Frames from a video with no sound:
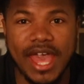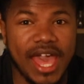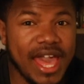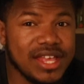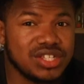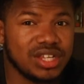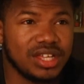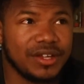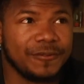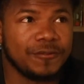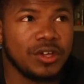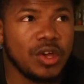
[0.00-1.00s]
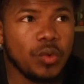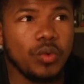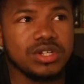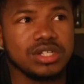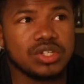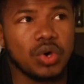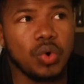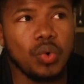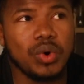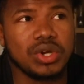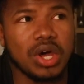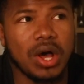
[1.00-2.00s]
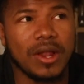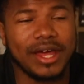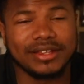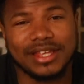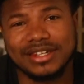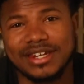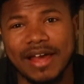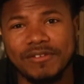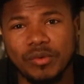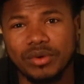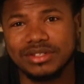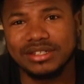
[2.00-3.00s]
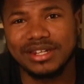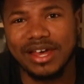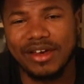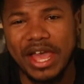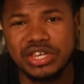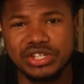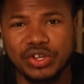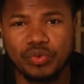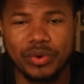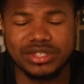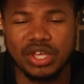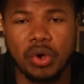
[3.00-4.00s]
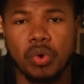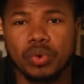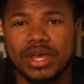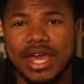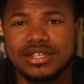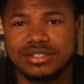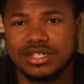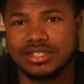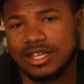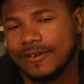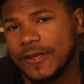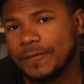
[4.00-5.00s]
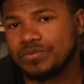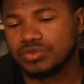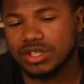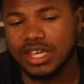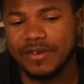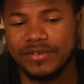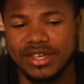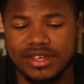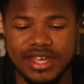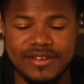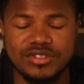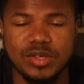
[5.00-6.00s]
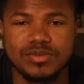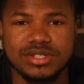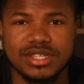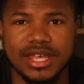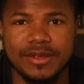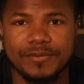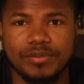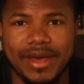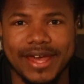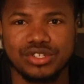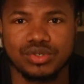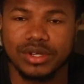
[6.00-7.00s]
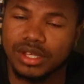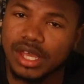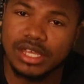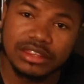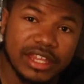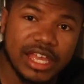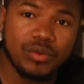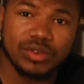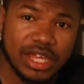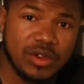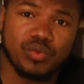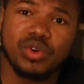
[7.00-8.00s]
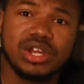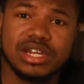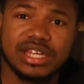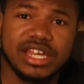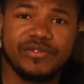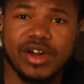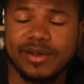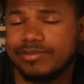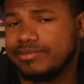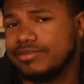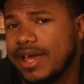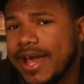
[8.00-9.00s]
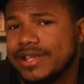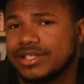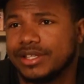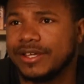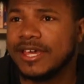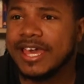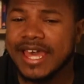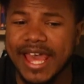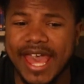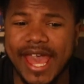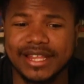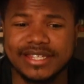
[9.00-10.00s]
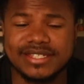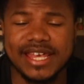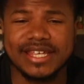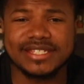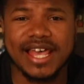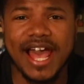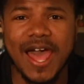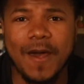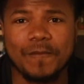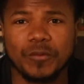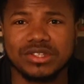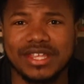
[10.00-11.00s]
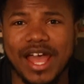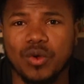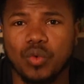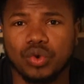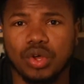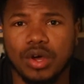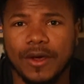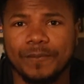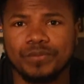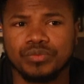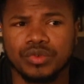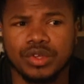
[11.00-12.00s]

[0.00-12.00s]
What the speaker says: Angela, which is cool and all. Like, they definitely want to take down Angela with the whole case. If it gives them St. Patrick, they're willing to give up Angela. And at the same time, with that going on,